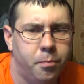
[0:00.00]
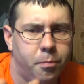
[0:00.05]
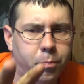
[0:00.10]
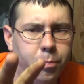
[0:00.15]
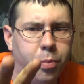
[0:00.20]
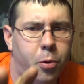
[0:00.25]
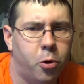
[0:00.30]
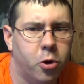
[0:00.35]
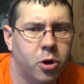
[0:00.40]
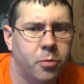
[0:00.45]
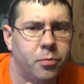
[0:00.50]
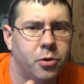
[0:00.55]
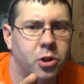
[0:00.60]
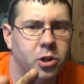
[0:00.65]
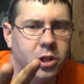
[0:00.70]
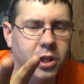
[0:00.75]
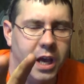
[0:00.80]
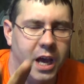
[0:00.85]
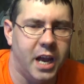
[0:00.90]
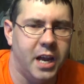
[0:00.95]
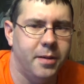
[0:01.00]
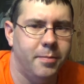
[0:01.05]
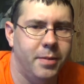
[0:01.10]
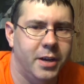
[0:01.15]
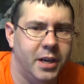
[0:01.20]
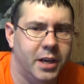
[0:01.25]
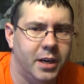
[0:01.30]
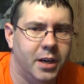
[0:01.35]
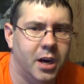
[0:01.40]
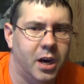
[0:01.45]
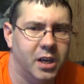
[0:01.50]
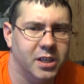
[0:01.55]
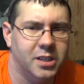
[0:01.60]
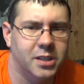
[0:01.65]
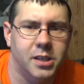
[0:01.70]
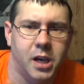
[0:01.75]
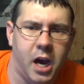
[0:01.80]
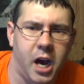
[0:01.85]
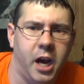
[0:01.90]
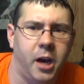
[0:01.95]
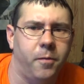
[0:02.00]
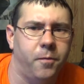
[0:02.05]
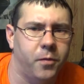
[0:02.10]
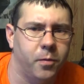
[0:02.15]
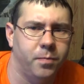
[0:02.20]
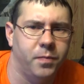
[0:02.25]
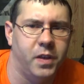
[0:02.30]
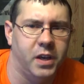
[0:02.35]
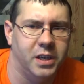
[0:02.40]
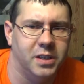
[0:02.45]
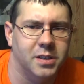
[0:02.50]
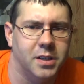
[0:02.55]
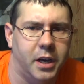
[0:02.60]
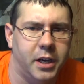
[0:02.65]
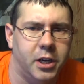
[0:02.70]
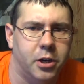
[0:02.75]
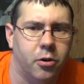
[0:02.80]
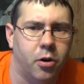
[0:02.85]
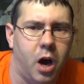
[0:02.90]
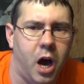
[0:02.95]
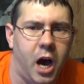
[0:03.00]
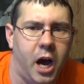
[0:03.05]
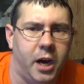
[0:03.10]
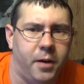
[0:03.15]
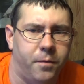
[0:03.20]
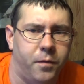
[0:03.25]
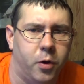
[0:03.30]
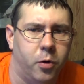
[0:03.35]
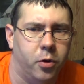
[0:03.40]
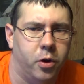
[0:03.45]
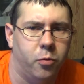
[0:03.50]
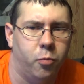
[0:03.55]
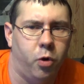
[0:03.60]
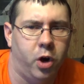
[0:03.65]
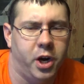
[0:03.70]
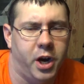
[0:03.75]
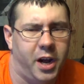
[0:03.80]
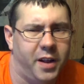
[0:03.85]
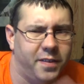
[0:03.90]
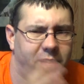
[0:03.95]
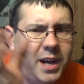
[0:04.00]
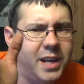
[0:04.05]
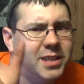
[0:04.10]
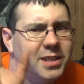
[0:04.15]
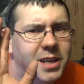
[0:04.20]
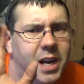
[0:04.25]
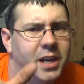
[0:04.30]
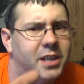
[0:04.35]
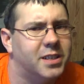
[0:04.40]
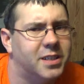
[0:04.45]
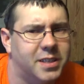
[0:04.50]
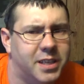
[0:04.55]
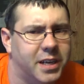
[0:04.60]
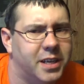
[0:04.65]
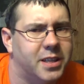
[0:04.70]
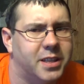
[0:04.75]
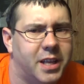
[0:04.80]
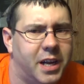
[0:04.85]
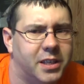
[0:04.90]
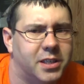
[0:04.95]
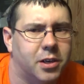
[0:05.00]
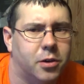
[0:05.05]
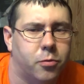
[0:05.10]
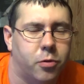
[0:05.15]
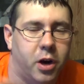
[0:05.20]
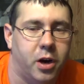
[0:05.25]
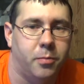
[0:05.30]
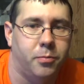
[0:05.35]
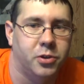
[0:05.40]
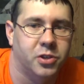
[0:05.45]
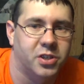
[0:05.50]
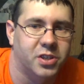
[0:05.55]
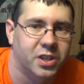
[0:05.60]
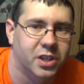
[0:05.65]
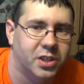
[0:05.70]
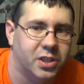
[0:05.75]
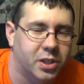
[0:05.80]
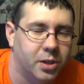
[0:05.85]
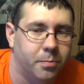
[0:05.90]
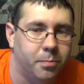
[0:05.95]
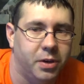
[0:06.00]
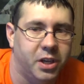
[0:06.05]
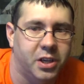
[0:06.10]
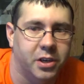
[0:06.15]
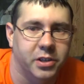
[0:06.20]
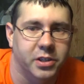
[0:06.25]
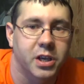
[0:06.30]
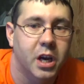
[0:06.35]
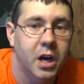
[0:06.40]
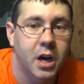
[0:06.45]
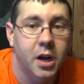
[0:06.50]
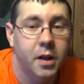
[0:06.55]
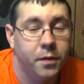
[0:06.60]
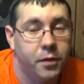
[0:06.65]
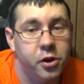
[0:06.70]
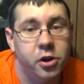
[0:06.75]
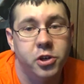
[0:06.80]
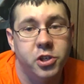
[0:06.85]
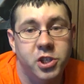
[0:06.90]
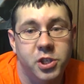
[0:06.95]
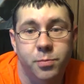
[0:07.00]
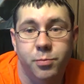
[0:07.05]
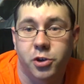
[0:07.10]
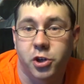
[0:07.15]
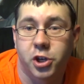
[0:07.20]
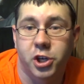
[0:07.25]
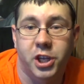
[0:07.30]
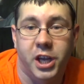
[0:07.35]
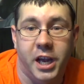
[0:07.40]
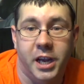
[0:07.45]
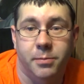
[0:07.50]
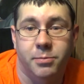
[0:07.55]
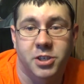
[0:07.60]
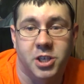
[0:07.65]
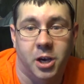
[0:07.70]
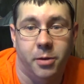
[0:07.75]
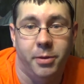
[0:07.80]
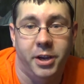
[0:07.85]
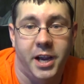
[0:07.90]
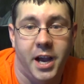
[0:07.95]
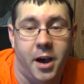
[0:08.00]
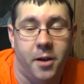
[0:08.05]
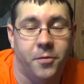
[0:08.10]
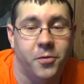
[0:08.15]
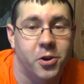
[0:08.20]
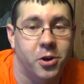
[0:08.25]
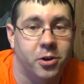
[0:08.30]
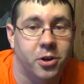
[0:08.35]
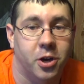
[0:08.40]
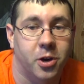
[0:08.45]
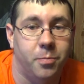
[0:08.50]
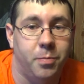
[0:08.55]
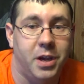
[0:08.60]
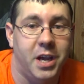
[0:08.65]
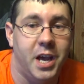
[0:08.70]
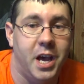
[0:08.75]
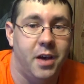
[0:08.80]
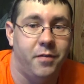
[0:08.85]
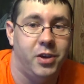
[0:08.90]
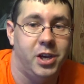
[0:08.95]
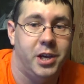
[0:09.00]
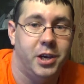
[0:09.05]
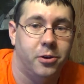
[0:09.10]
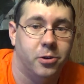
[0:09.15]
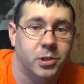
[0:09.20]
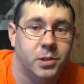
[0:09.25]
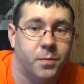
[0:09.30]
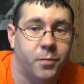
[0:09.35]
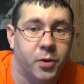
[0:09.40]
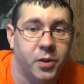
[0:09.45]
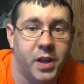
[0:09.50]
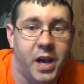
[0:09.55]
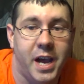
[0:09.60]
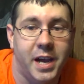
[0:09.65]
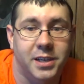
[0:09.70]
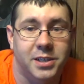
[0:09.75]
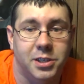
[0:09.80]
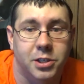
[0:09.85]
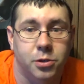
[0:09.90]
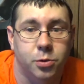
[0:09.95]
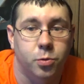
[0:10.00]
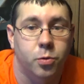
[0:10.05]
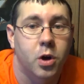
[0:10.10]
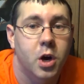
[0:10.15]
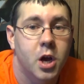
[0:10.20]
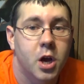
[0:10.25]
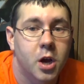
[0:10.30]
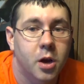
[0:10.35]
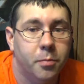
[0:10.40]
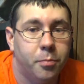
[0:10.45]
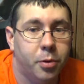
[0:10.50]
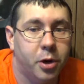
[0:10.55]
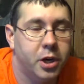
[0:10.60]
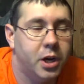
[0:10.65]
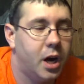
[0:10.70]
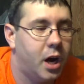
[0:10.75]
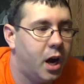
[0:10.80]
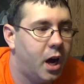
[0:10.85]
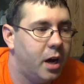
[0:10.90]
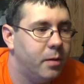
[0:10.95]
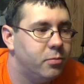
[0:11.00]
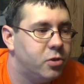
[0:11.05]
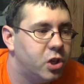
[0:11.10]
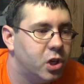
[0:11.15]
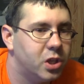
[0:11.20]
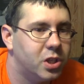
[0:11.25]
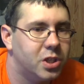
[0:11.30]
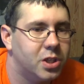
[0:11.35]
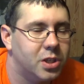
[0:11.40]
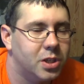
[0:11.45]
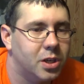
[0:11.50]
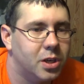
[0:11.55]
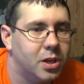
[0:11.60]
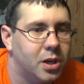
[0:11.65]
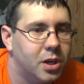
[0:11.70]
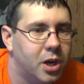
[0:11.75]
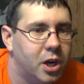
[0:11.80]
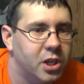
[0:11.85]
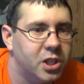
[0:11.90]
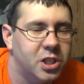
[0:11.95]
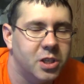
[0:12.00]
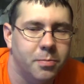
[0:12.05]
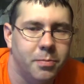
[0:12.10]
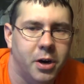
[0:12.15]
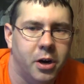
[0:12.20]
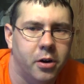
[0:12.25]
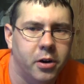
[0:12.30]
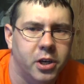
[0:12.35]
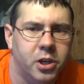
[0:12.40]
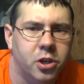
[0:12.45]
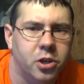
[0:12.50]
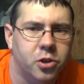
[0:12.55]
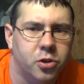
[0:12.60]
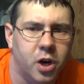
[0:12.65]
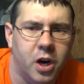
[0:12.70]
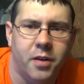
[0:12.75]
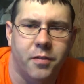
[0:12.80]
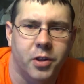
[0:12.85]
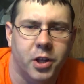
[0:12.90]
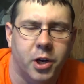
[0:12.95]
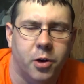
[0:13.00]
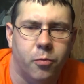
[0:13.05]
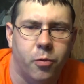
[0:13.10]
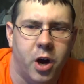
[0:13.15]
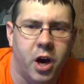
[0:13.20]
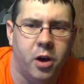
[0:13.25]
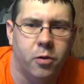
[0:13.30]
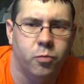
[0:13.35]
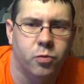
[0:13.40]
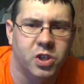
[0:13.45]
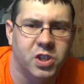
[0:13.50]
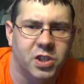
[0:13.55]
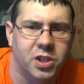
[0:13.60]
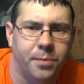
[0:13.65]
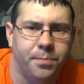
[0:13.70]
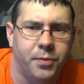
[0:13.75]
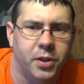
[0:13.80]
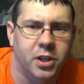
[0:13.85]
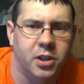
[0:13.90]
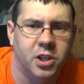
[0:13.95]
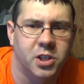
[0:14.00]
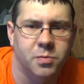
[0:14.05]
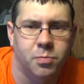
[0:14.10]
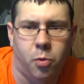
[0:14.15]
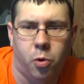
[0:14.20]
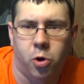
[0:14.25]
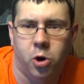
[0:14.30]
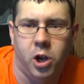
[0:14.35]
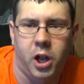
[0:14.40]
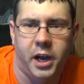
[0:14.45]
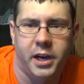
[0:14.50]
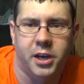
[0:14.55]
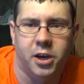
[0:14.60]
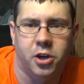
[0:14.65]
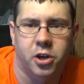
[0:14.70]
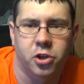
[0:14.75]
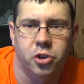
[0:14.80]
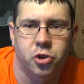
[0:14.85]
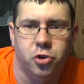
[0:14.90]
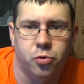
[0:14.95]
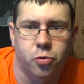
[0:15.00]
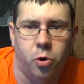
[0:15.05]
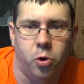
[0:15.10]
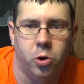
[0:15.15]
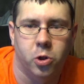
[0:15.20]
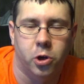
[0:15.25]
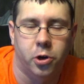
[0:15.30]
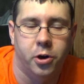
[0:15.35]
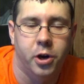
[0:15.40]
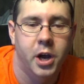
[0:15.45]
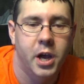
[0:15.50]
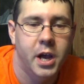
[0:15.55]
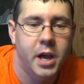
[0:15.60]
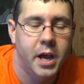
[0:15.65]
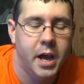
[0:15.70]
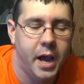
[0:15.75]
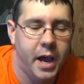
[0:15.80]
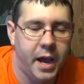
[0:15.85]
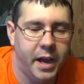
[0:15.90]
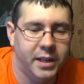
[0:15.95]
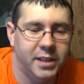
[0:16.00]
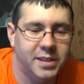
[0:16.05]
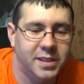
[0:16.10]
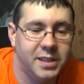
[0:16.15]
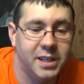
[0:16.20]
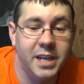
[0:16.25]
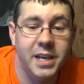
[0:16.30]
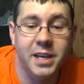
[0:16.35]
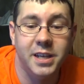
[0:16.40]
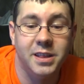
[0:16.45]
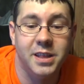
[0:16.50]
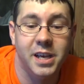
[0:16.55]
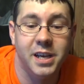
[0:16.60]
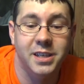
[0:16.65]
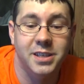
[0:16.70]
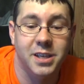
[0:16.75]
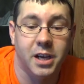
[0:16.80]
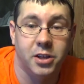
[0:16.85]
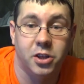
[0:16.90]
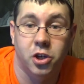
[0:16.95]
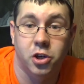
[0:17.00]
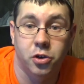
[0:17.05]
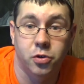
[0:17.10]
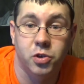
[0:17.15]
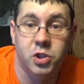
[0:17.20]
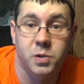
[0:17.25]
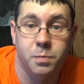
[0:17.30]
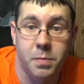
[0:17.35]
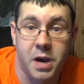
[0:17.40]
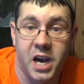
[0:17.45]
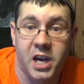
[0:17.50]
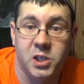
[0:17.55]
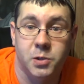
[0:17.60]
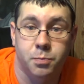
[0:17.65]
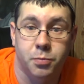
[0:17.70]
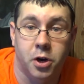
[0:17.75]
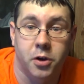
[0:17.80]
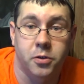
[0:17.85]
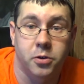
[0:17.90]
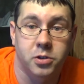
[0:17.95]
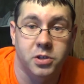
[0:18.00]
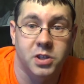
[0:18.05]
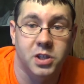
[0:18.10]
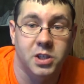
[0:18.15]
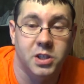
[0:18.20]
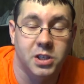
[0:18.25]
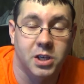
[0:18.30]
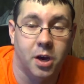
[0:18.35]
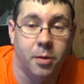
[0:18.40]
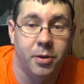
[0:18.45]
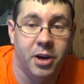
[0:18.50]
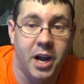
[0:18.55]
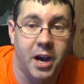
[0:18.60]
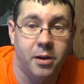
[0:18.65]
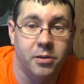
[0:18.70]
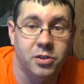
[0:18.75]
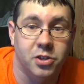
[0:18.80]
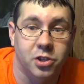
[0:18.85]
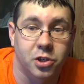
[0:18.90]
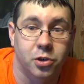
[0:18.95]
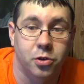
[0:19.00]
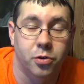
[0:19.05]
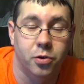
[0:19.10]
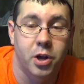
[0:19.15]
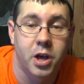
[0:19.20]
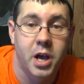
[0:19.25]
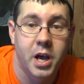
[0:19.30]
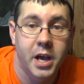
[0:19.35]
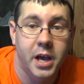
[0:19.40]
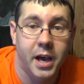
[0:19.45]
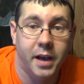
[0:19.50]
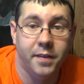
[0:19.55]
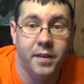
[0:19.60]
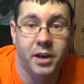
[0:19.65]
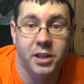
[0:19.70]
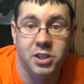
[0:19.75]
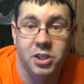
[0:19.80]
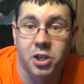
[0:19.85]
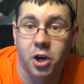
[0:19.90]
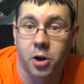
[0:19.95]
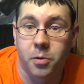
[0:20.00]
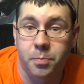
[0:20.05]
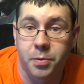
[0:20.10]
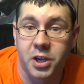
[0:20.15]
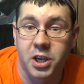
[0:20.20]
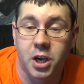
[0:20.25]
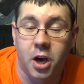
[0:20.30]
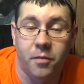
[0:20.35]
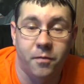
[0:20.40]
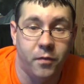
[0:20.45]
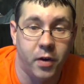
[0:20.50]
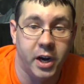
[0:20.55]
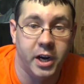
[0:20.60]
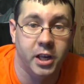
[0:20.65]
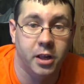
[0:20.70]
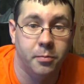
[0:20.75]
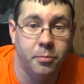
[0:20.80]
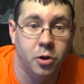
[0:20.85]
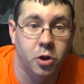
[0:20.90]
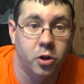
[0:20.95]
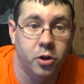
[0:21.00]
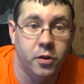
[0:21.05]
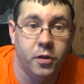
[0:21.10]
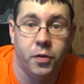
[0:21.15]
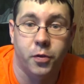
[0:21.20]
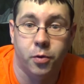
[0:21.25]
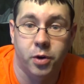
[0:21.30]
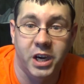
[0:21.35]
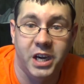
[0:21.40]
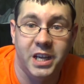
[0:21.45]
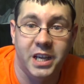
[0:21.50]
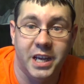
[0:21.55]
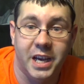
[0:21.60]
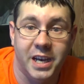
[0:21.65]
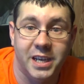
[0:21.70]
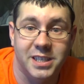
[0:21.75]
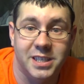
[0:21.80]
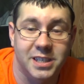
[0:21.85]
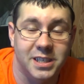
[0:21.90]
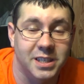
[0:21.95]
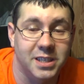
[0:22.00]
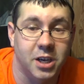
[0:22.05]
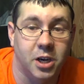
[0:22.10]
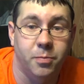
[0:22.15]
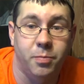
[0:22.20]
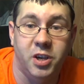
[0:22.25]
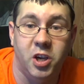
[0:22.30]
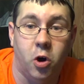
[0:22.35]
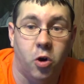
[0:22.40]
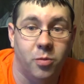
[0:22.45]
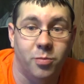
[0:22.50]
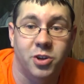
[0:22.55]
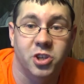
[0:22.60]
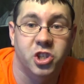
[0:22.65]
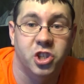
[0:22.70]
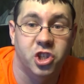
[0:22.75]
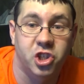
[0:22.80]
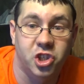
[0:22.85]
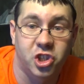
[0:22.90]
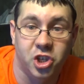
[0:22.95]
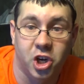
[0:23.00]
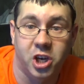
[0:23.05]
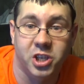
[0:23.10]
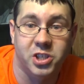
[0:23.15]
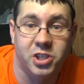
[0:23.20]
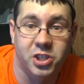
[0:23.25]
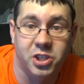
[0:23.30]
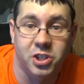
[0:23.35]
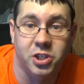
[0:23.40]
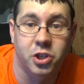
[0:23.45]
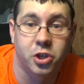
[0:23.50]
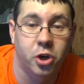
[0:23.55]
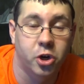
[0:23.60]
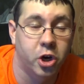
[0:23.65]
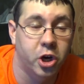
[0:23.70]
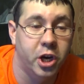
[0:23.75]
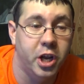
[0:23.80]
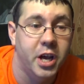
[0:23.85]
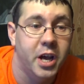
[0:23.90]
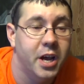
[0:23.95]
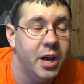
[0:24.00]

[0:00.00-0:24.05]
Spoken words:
portable gaming aside from things like your iPhone and whatnot. That's not to say that that's a credible system, because there are some good games coming out that are going to be heavy hitters for that too. But I'm just customary to traveling around with something that's more like a controller. And seeing things like the new Smash Brothers that's coming out soon, and that it's going to be available on the 3DS, and it's going to be almost just as good.